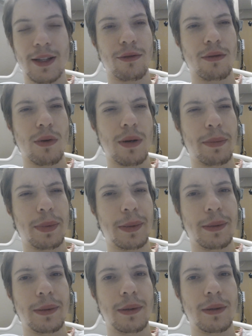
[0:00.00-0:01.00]
threw up
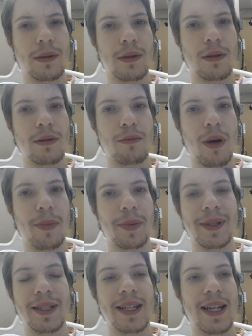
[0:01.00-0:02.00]

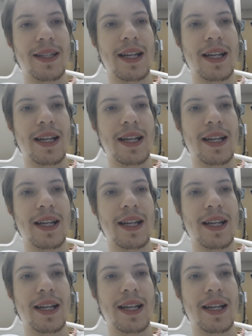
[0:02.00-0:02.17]
probably ten